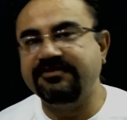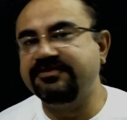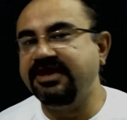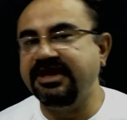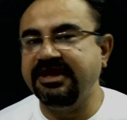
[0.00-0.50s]
of
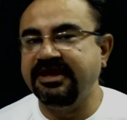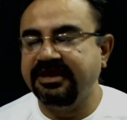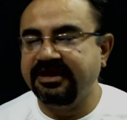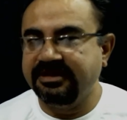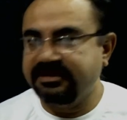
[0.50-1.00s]
the
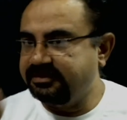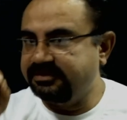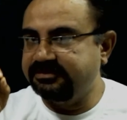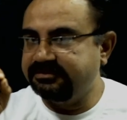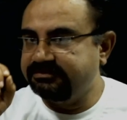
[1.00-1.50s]

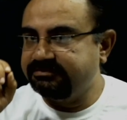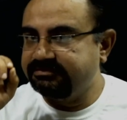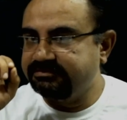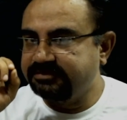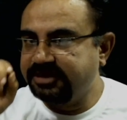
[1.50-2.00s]

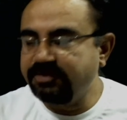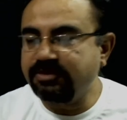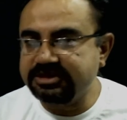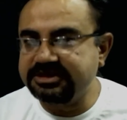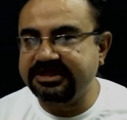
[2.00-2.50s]

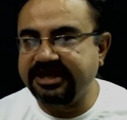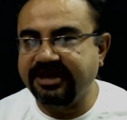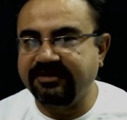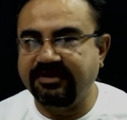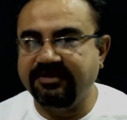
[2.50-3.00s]

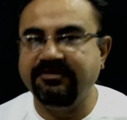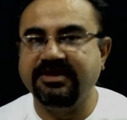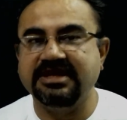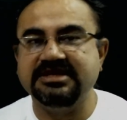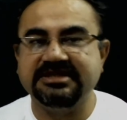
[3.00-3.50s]
chemosynthetic one, we
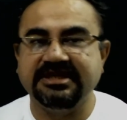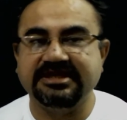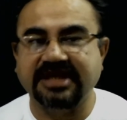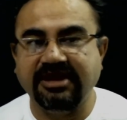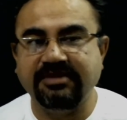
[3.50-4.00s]
can say
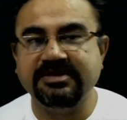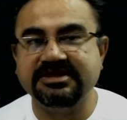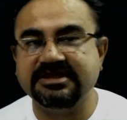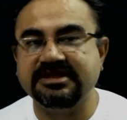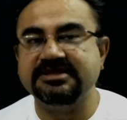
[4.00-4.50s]

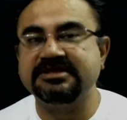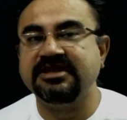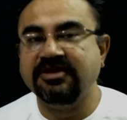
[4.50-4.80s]
Thiobacillus